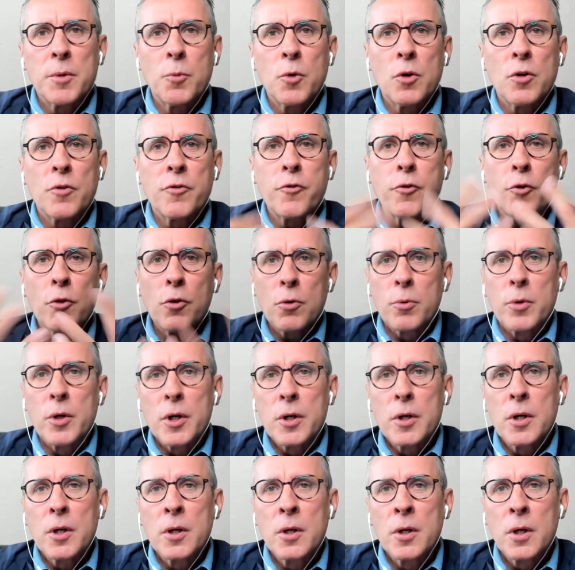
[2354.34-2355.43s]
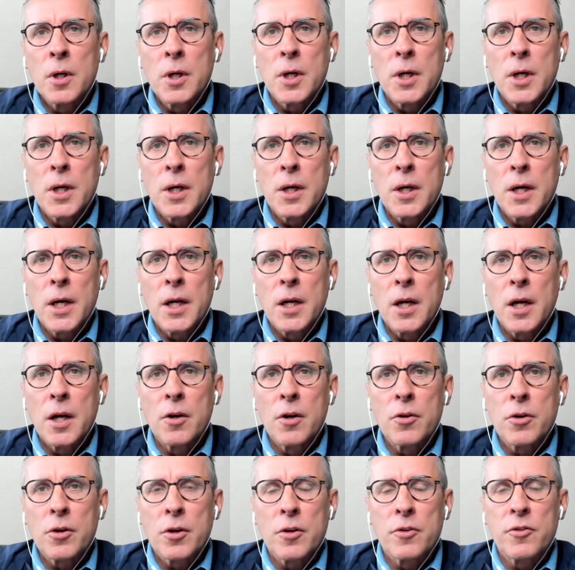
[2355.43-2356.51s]
bit more forward
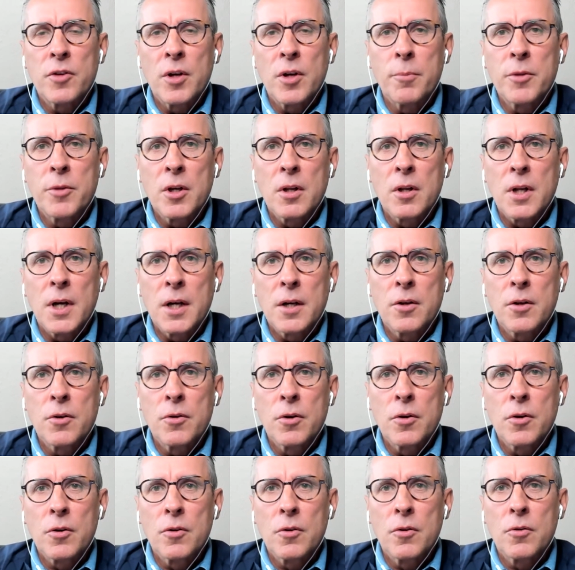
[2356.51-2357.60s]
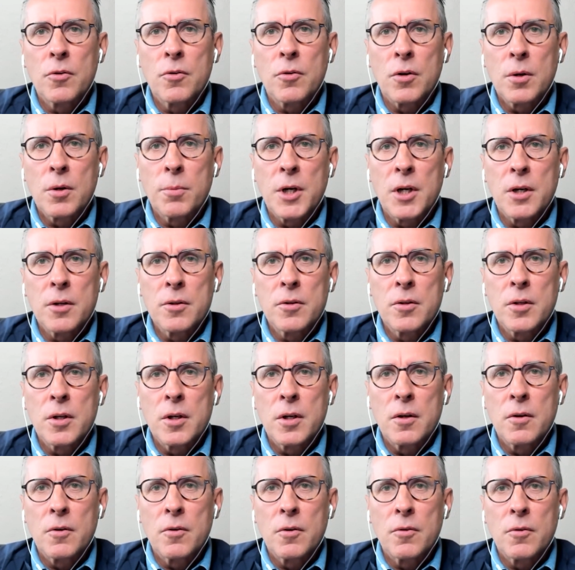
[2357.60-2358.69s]
and look at something like, you can talk about
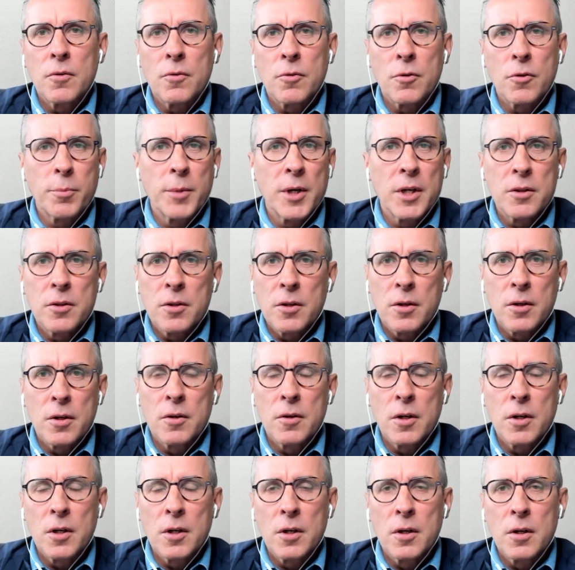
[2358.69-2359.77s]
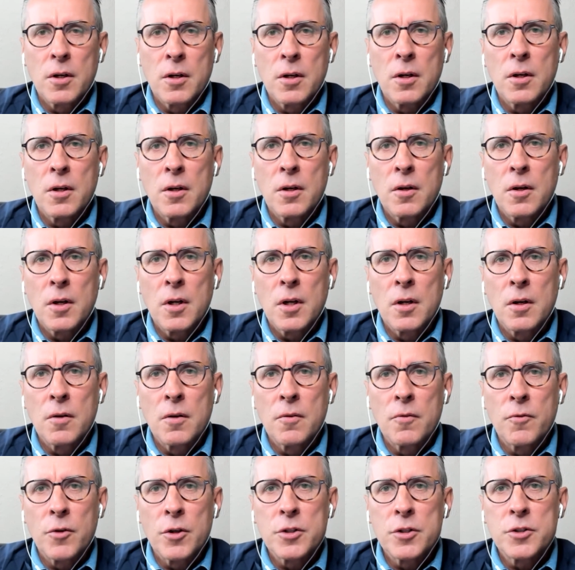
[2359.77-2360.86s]
augmented
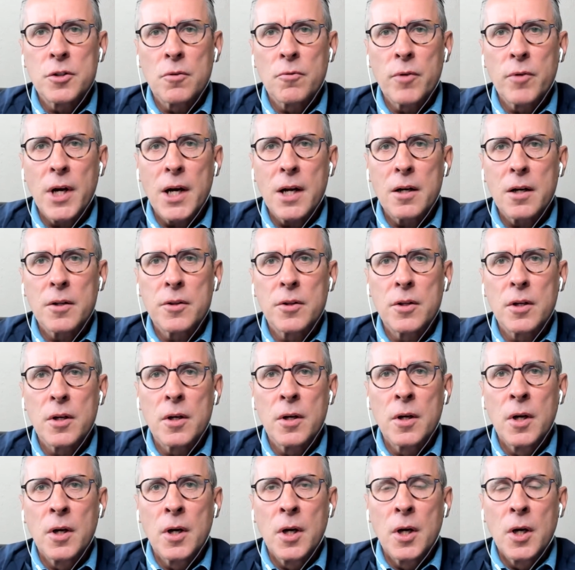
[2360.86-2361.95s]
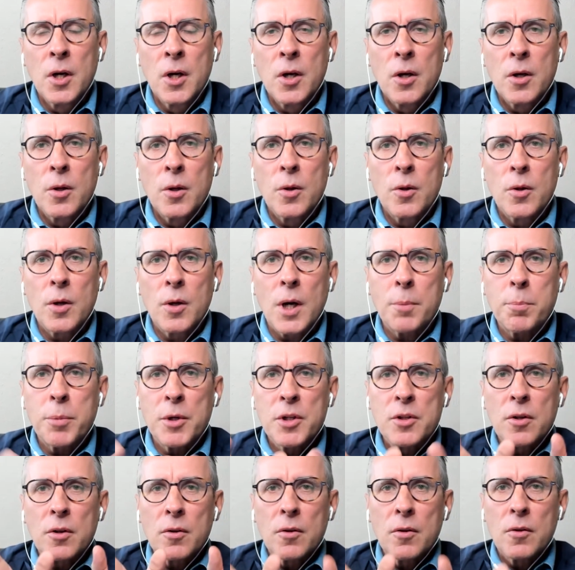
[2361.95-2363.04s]
and virtual reality, up
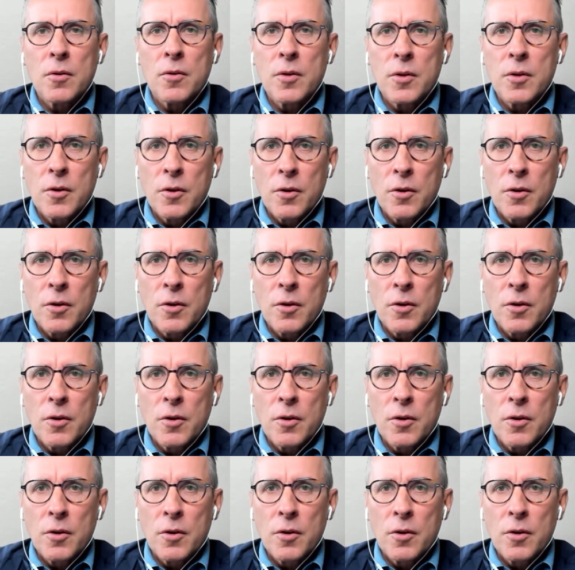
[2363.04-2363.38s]
until